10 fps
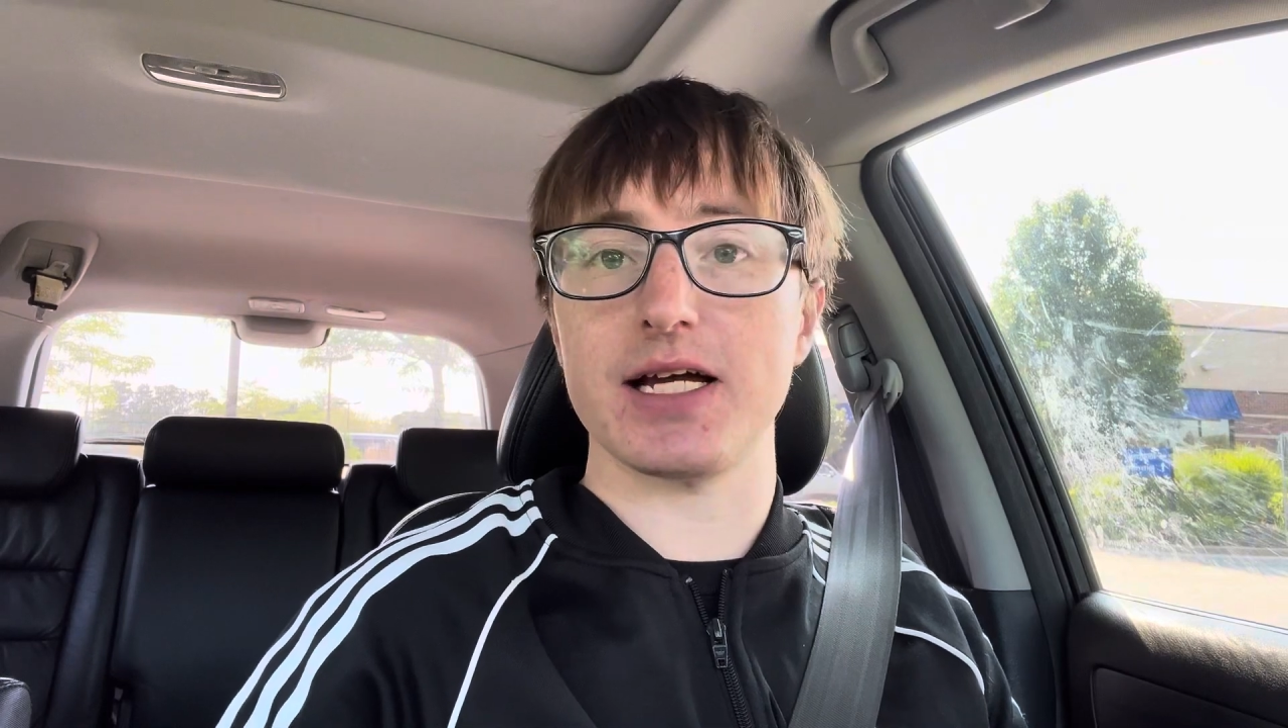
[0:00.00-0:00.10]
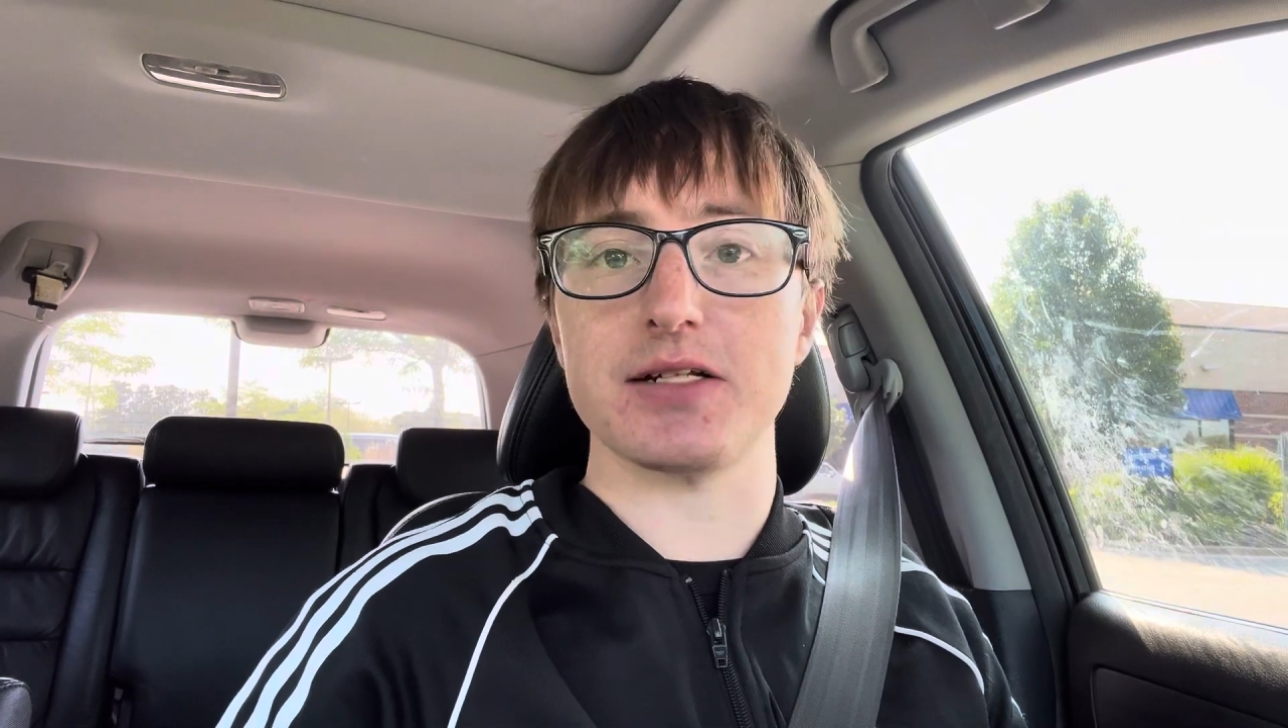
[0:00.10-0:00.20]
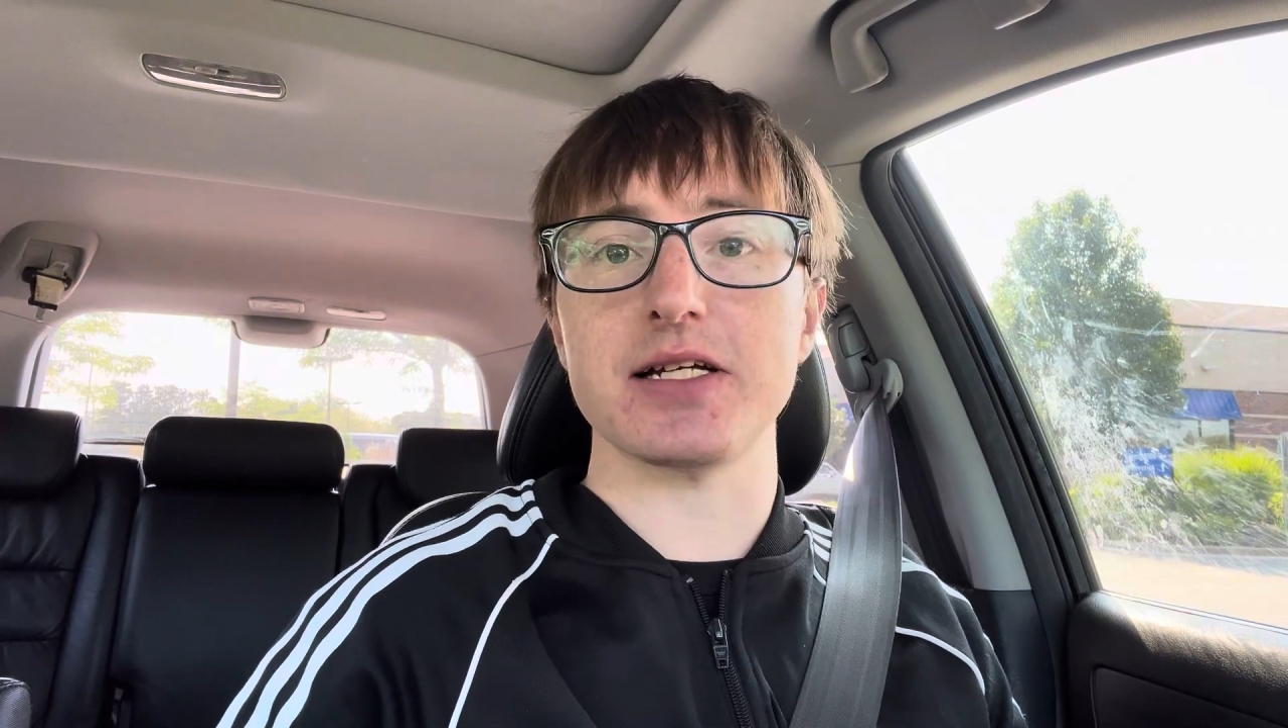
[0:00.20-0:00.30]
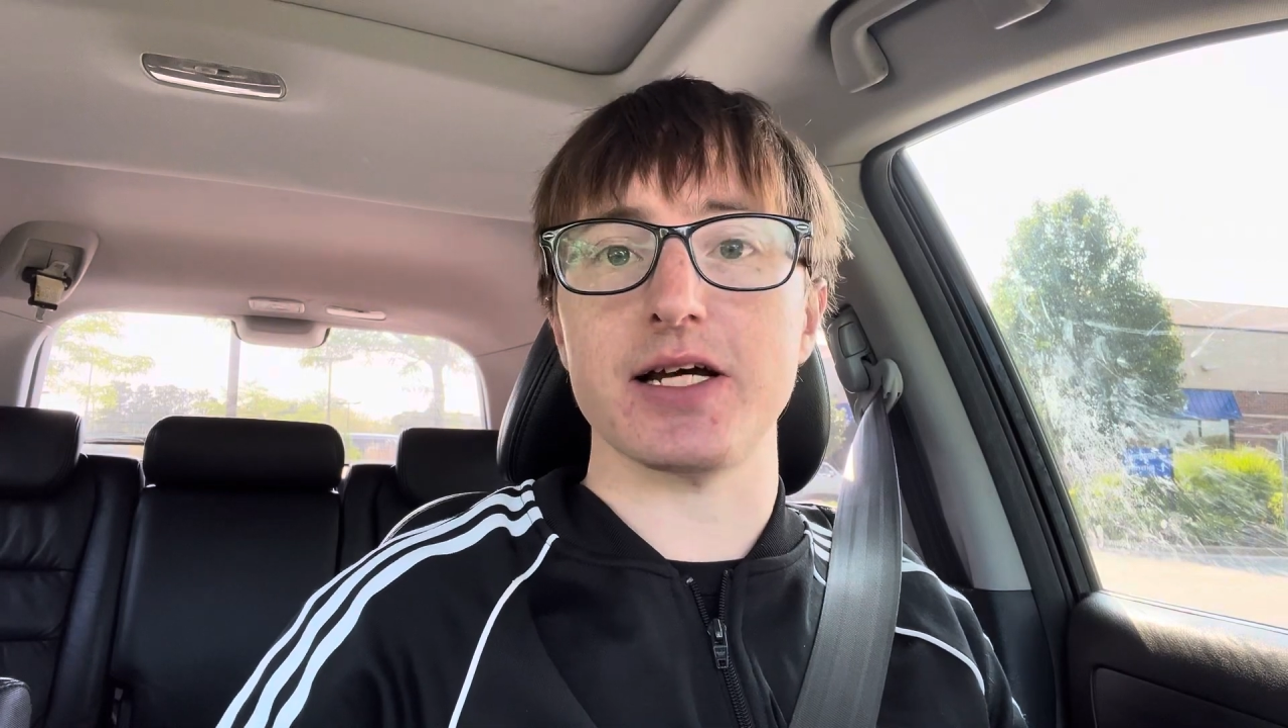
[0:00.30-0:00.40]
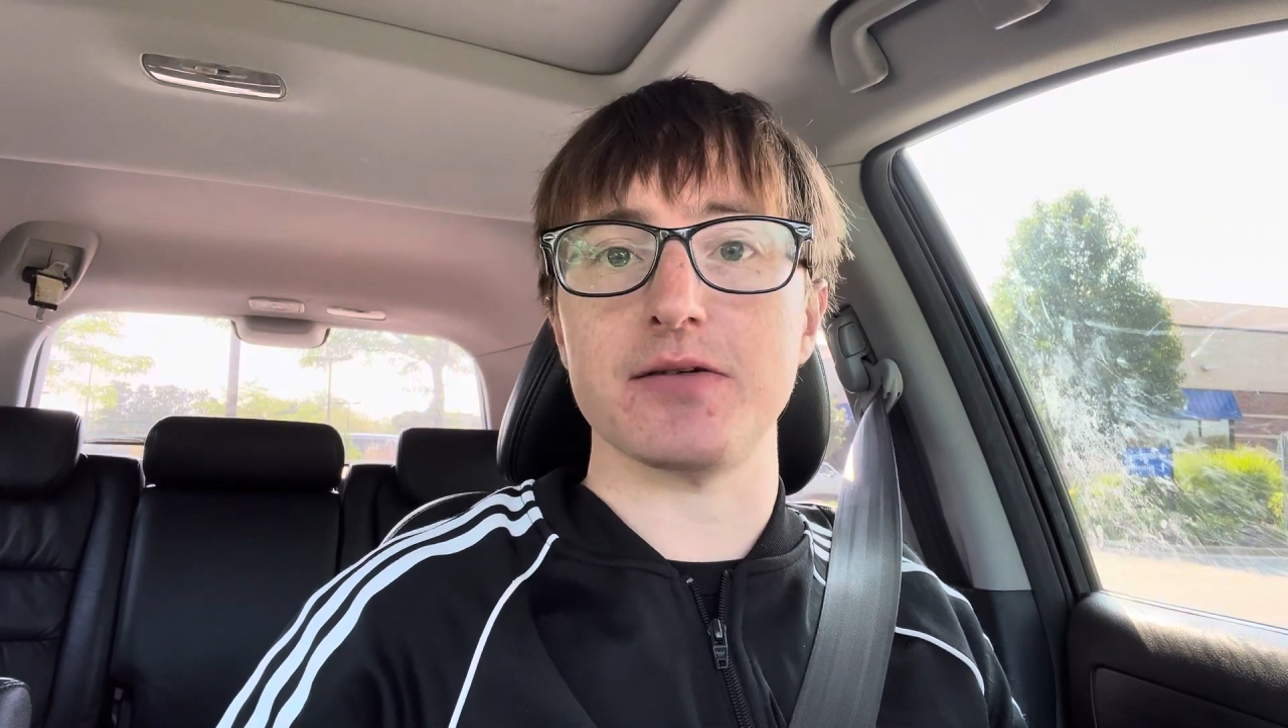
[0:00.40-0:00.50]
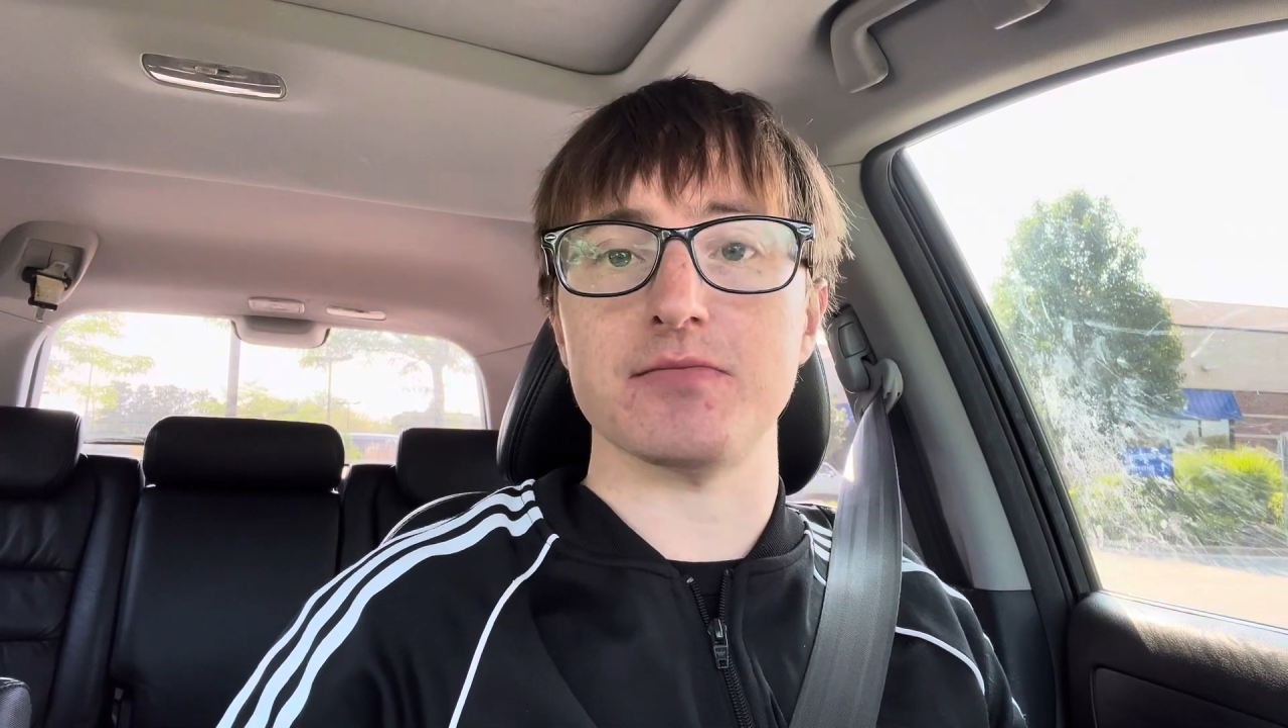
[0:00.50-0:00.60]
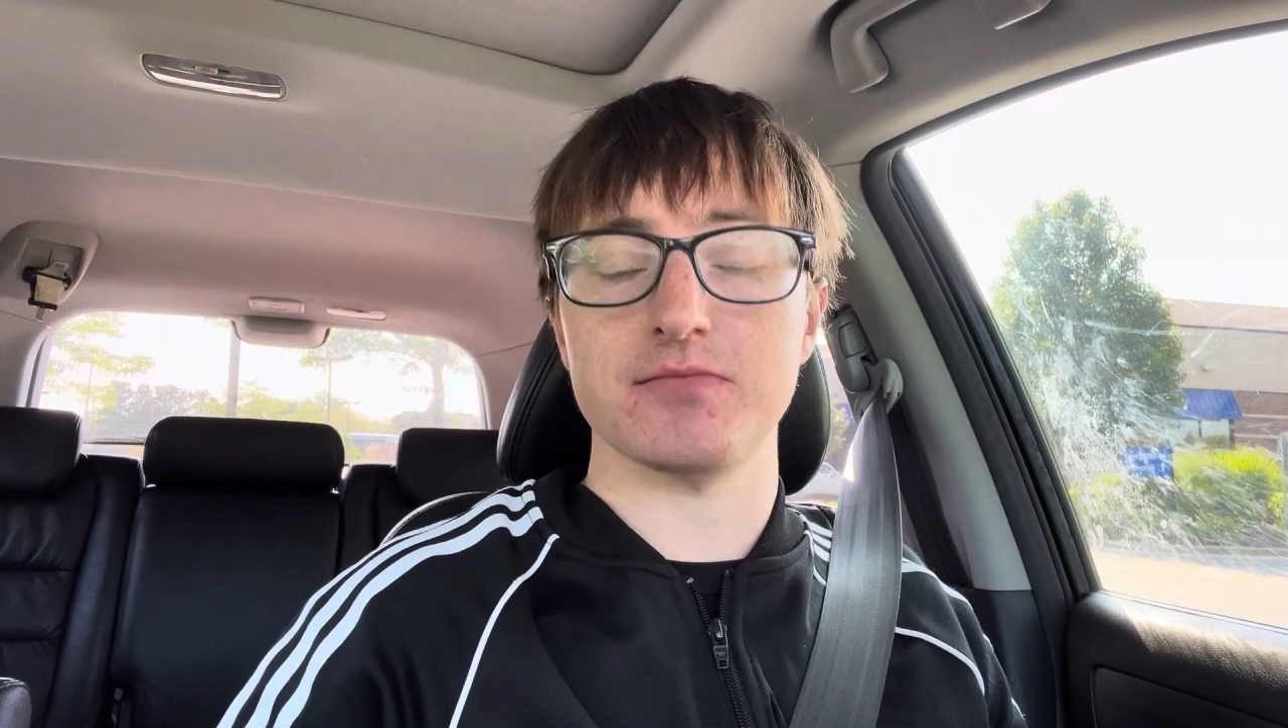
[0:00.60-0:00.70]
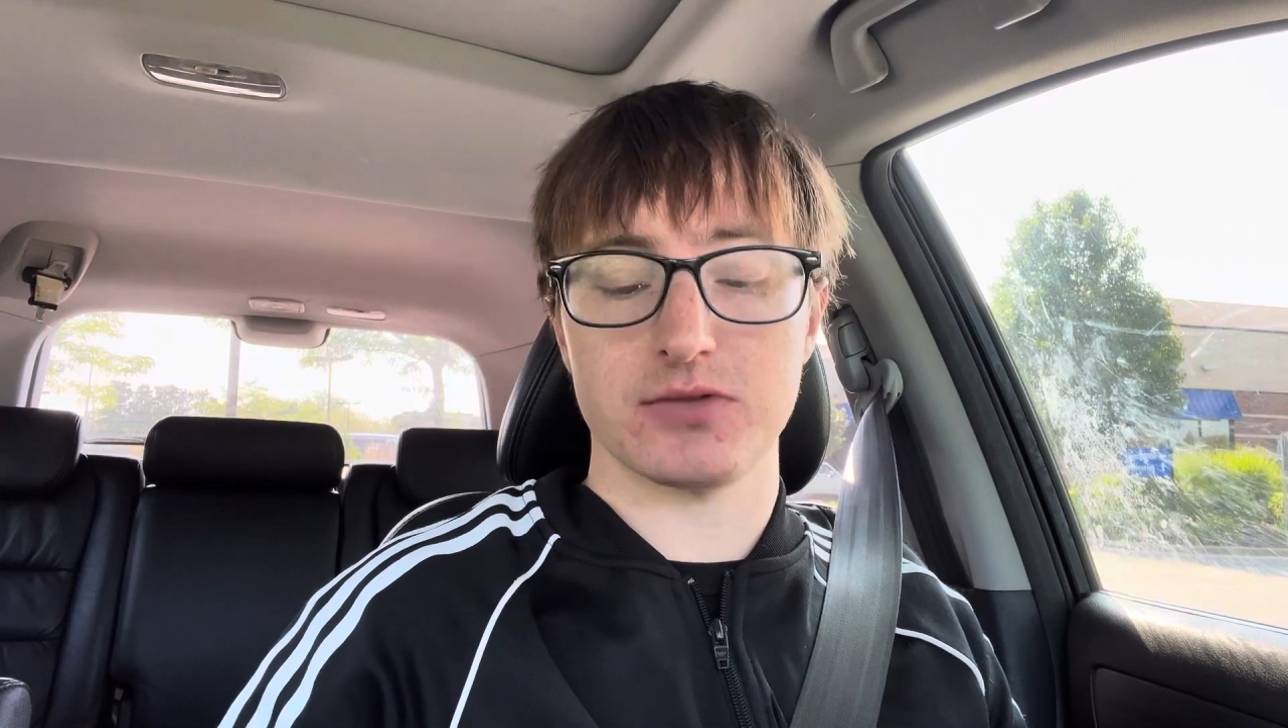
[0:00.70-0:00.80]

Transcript: of 10.